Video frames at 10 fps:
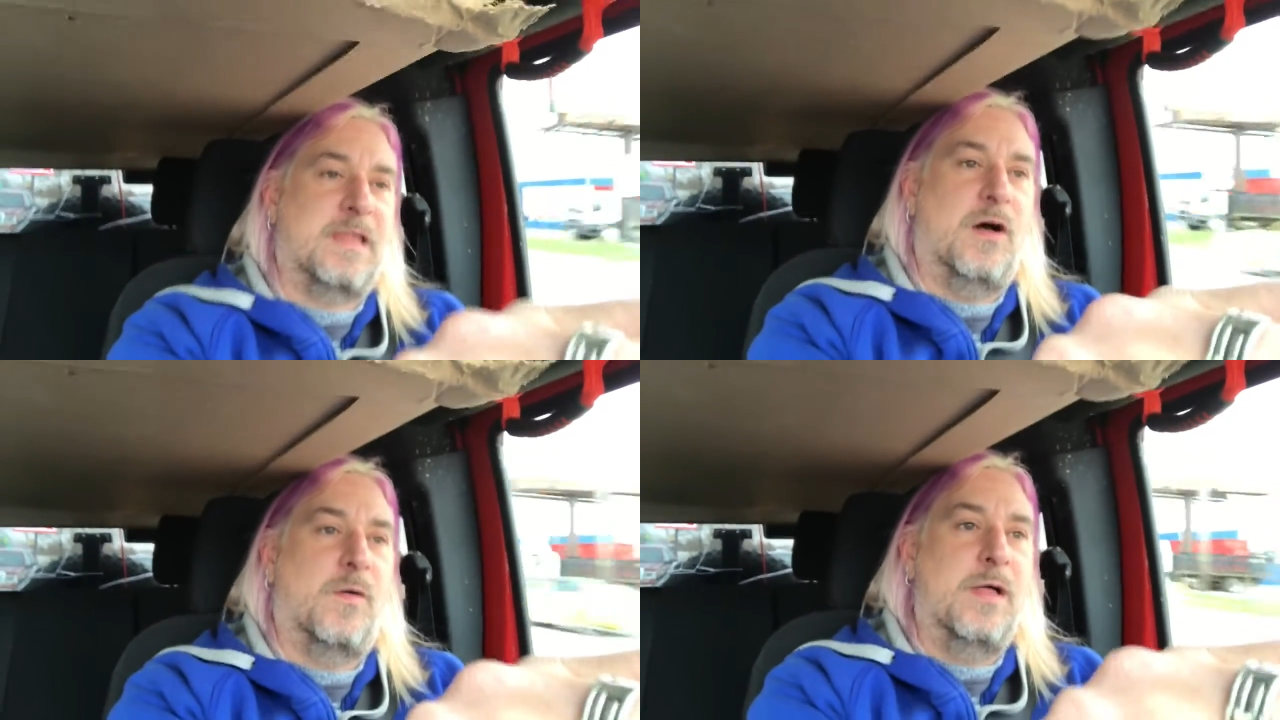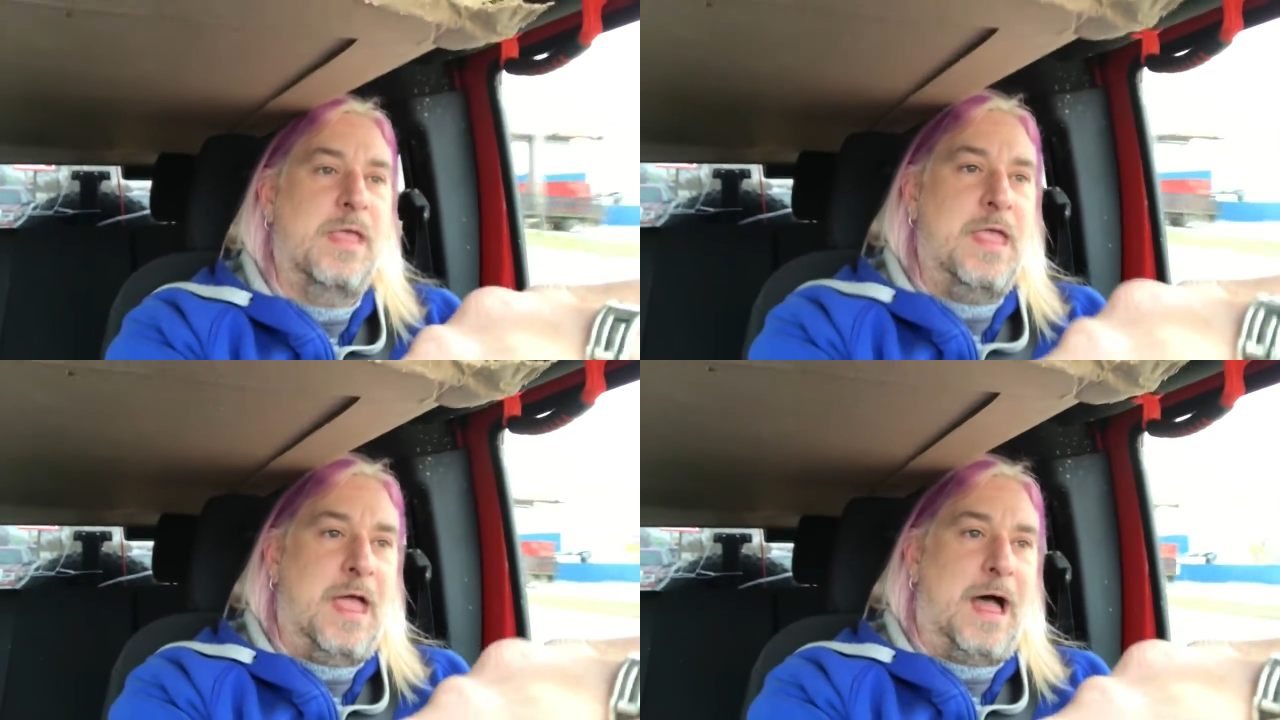So
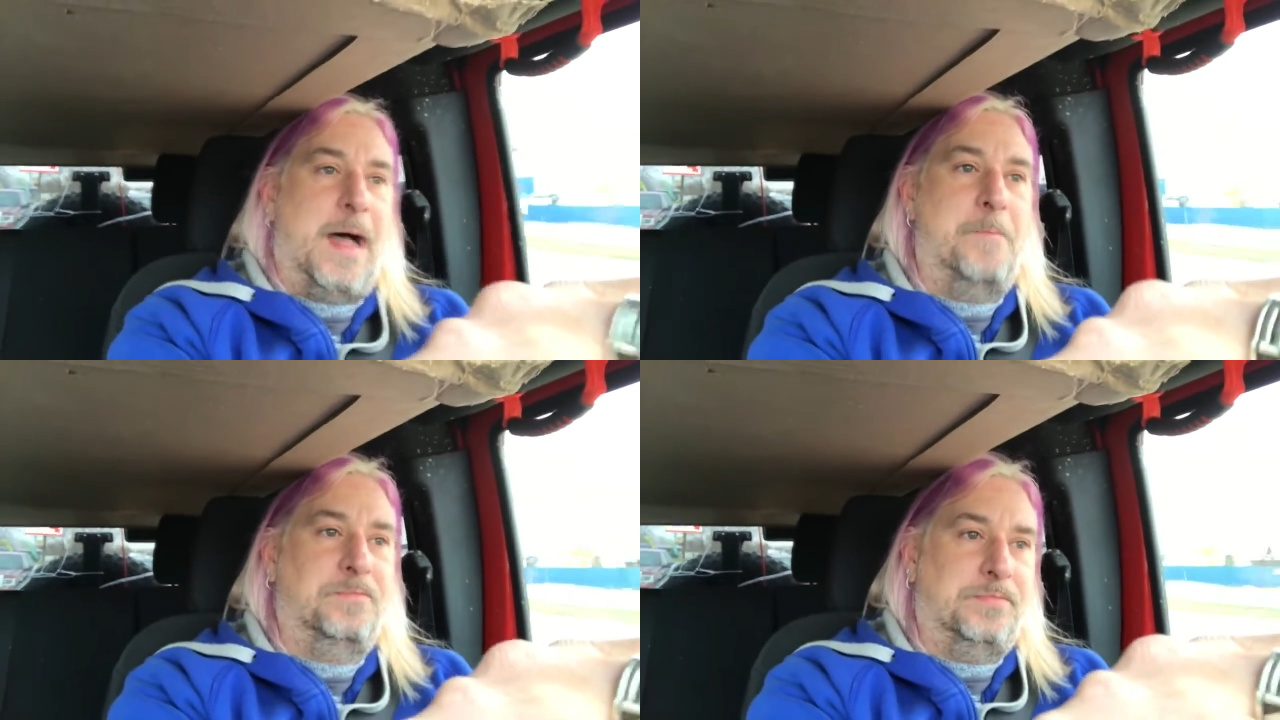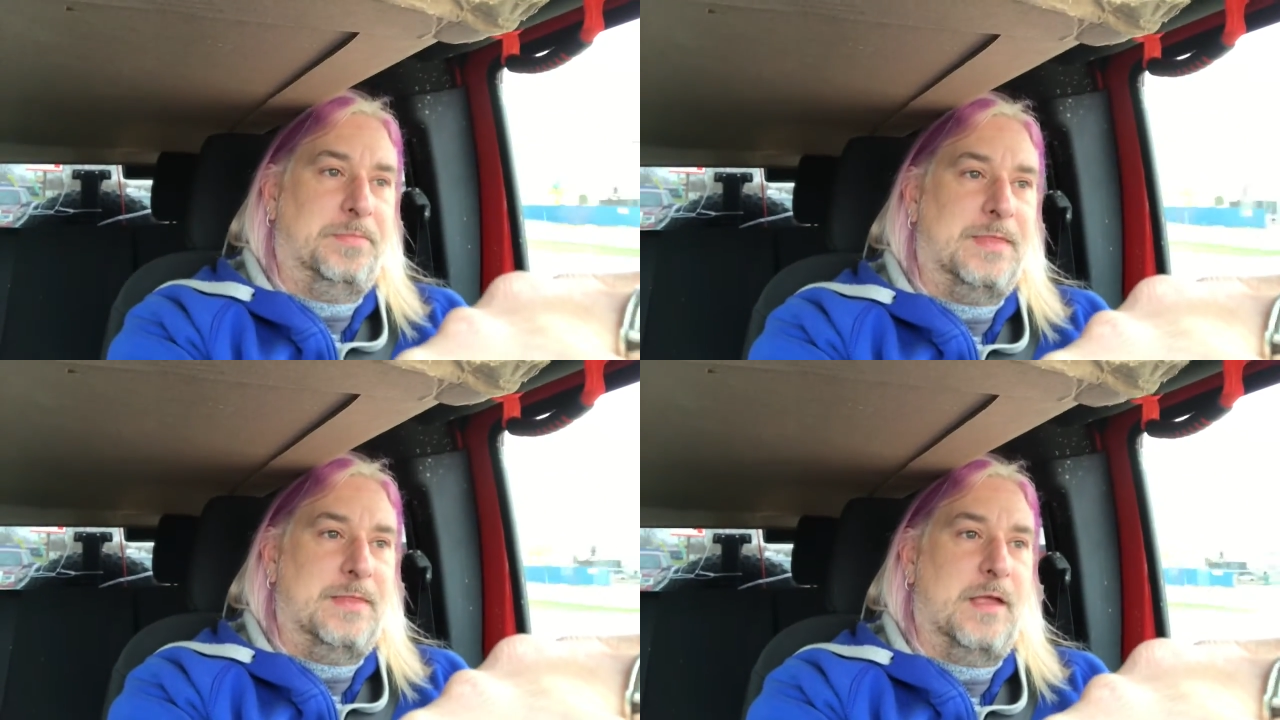
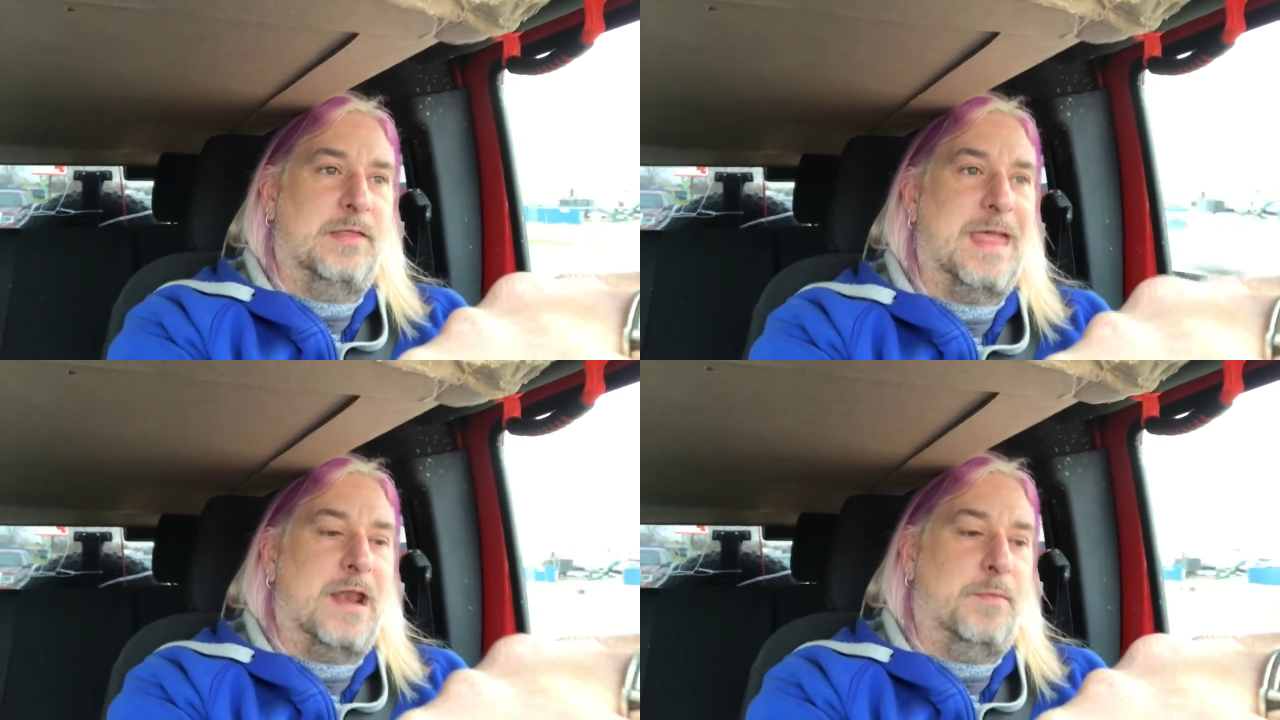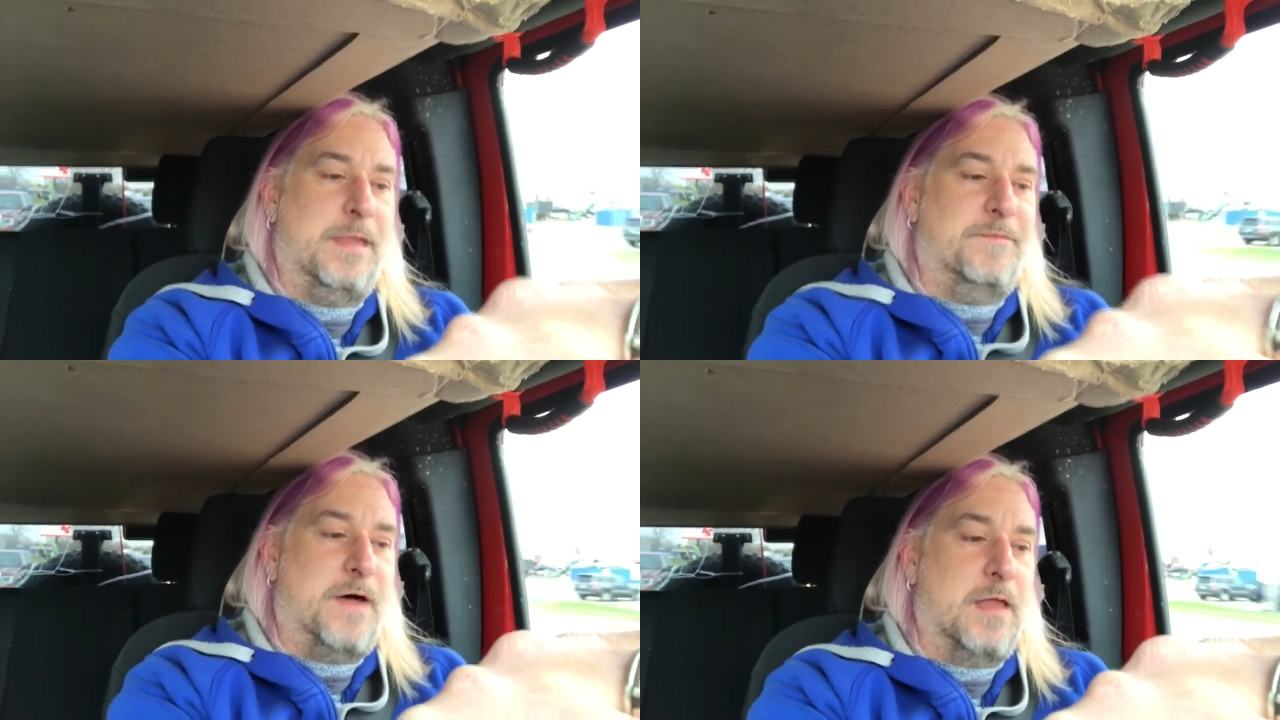that'll
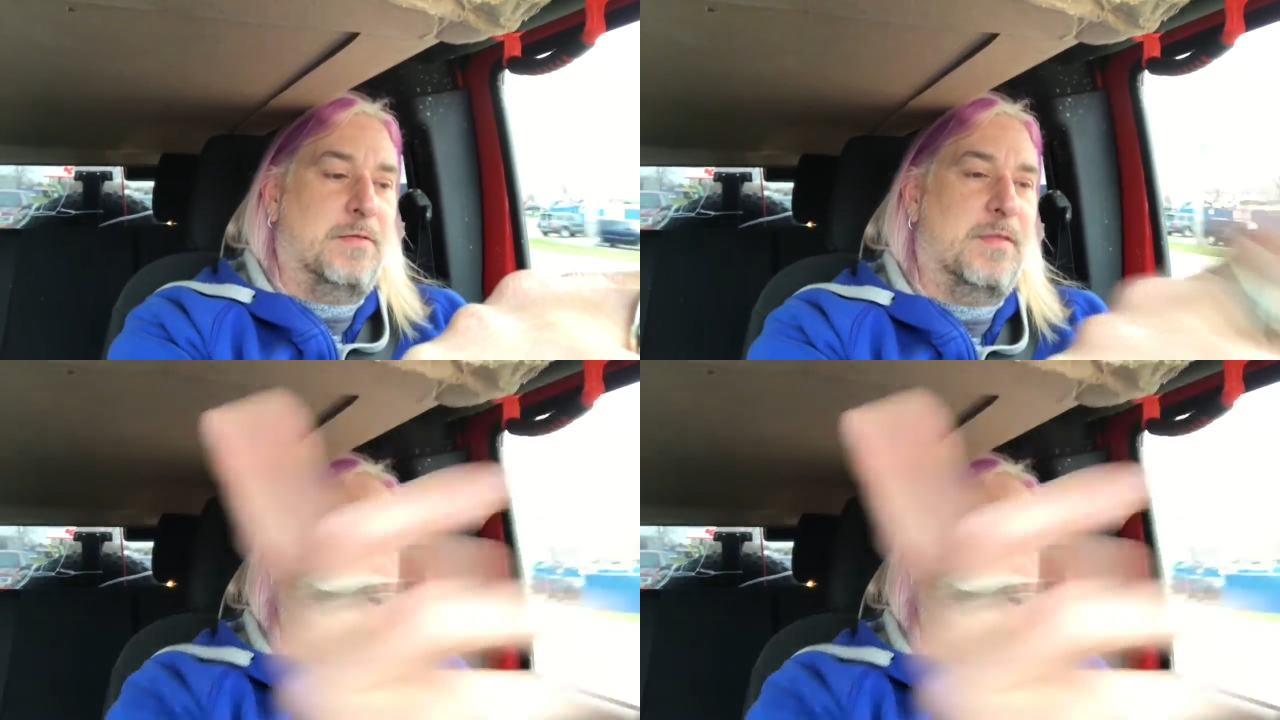be fun.